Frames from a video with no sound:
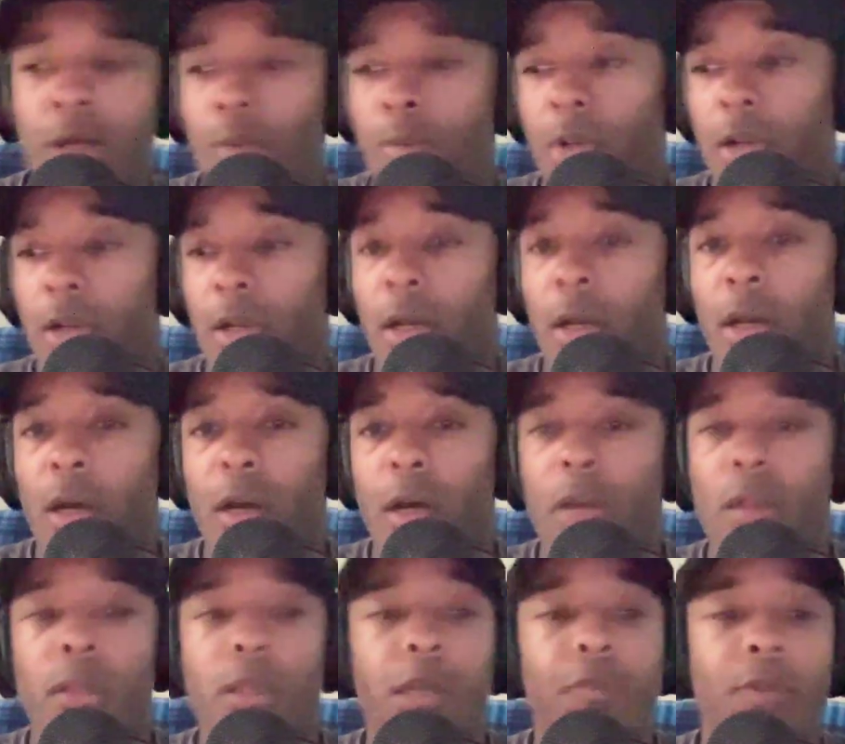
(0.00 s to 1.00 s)
But uh,
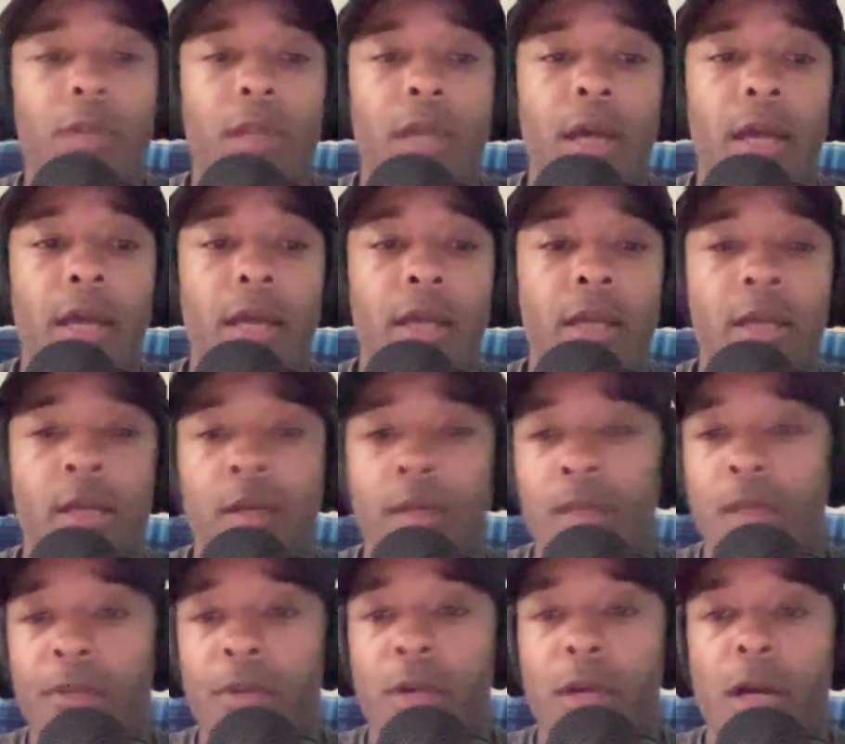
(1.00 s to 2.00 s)
leave a like,
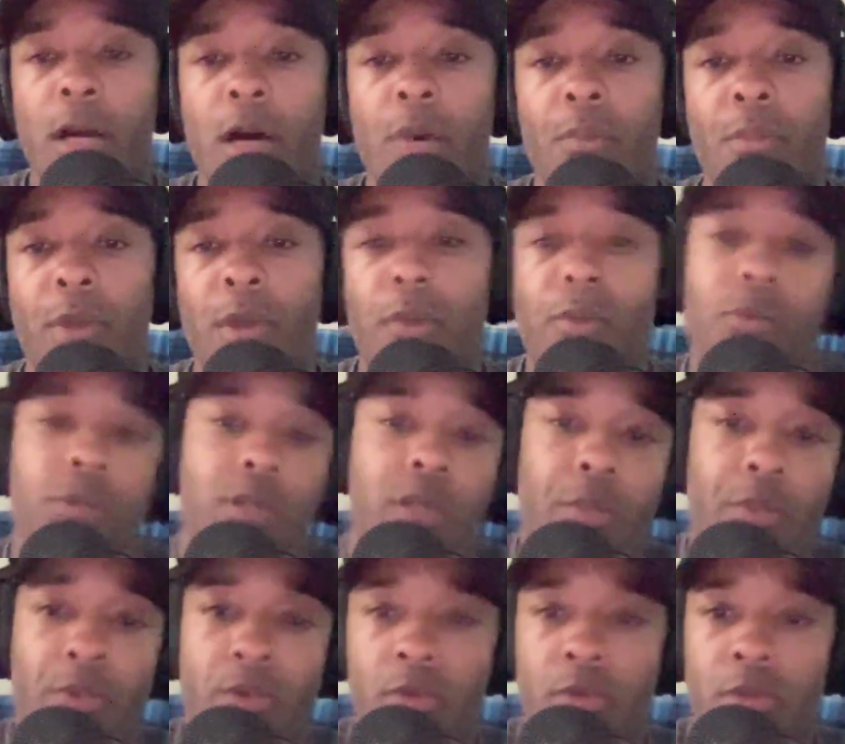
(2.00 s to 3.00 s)
leave a comment once I
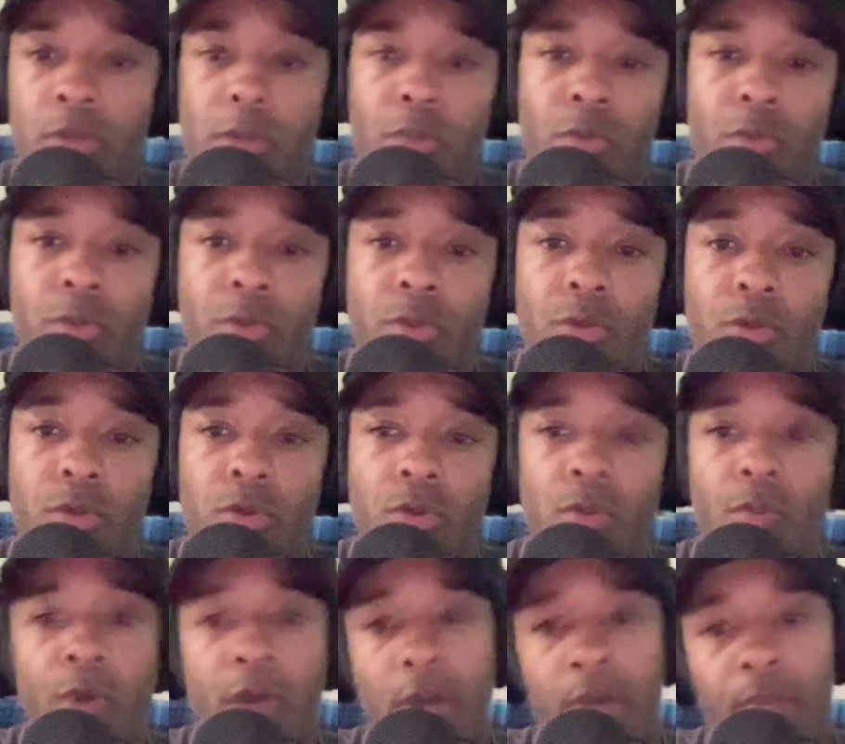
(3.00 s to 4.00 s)
post this up on
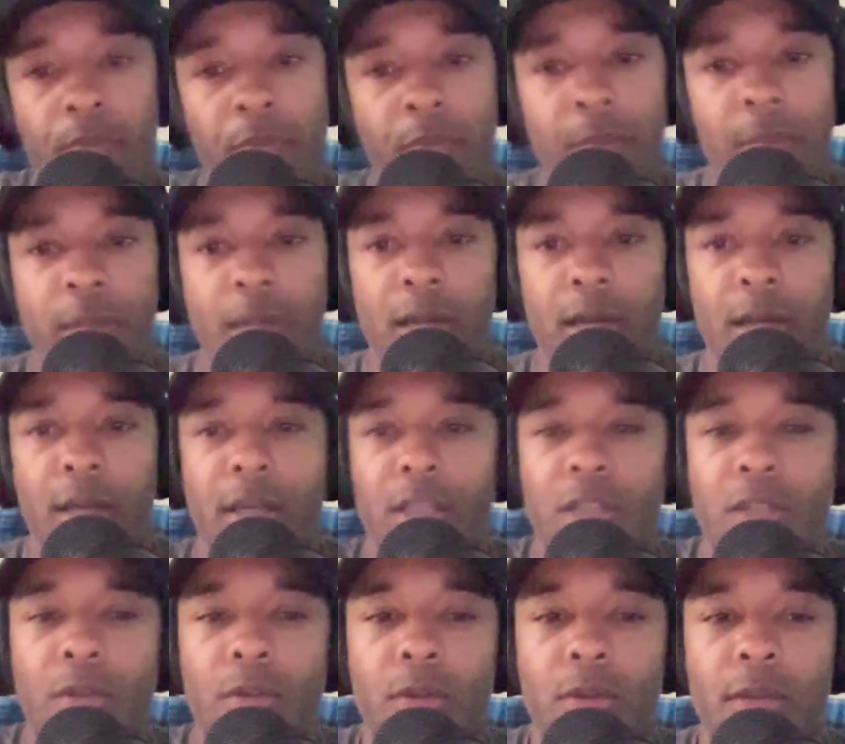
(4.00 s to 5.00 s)
YouTube, and I'll
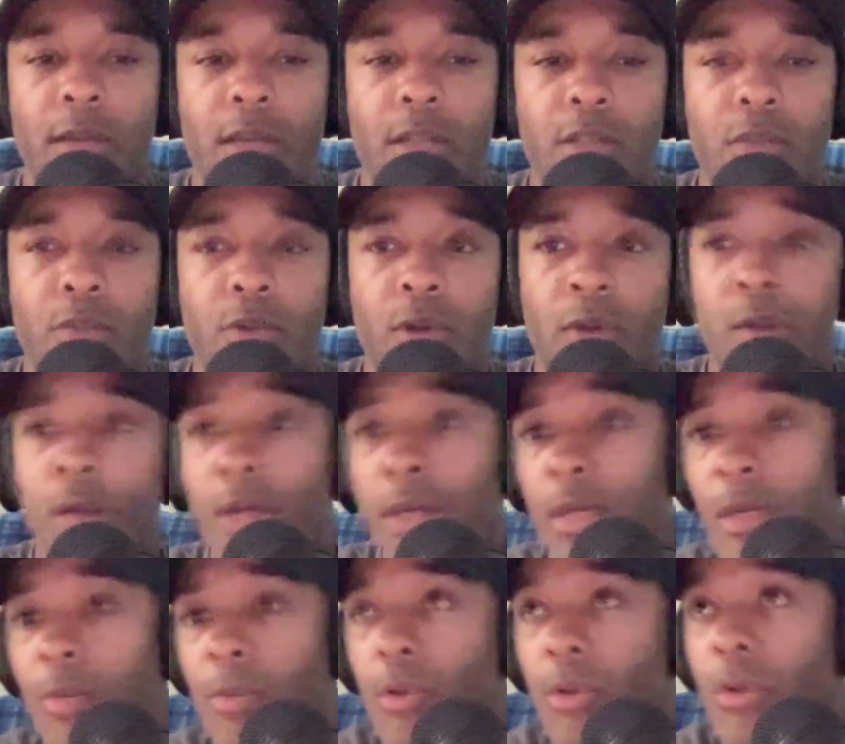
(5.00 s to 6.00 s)
catch you on the next one.
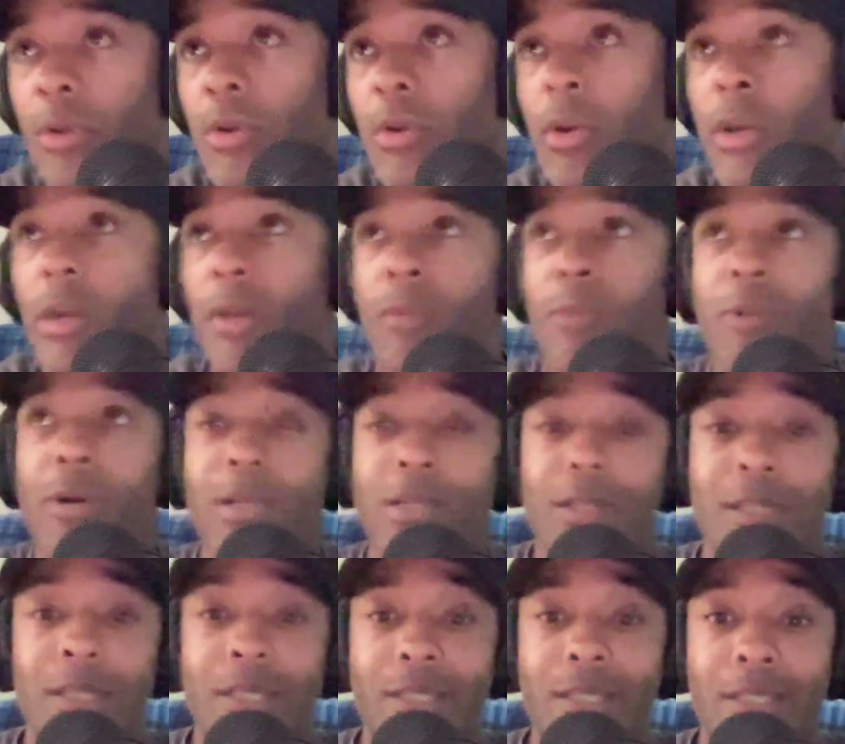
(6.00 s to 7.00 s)
I'm gonna go ahead and watch
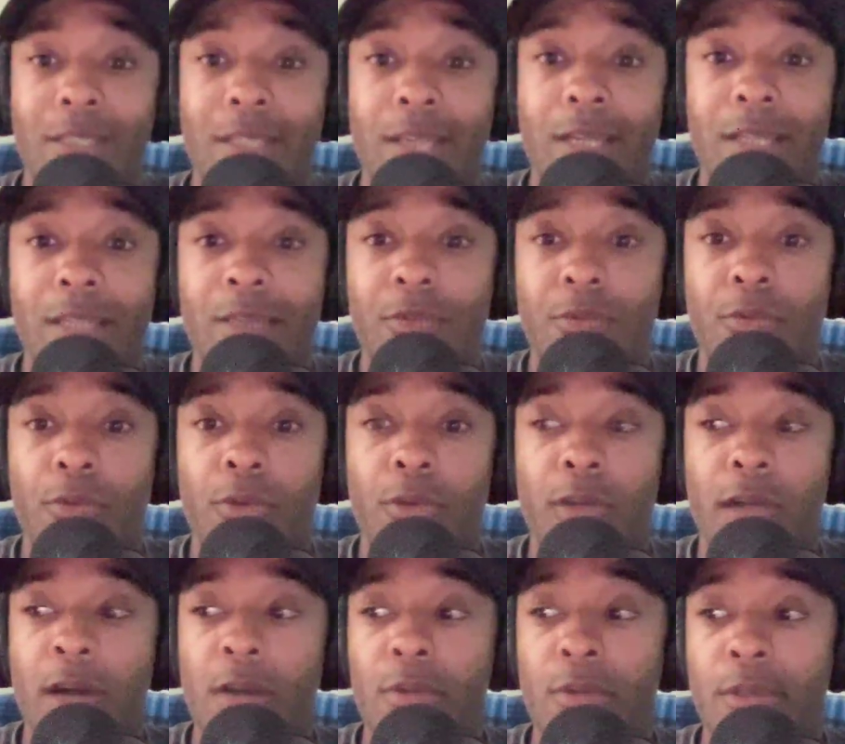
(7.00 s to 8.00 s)
this Jets and
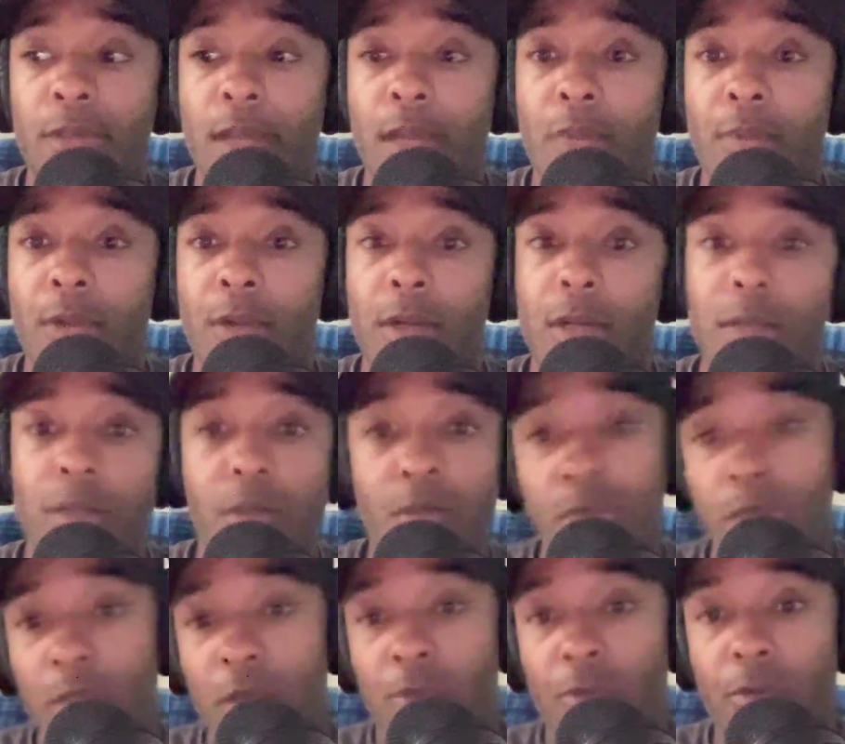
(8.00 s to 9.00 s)
49ers game because it's
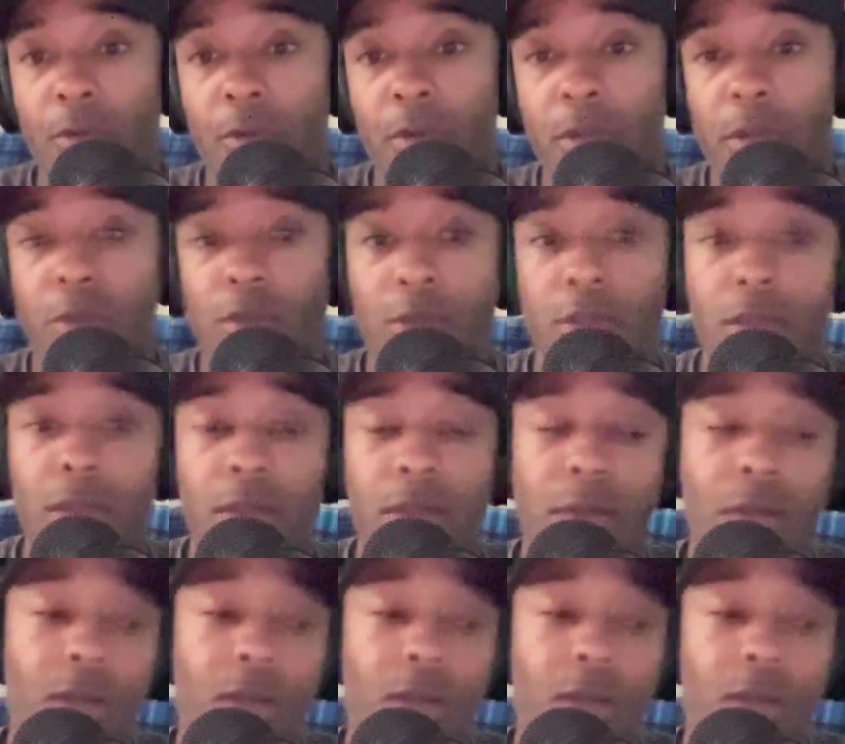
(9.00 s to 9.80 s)
gonna get real interesting.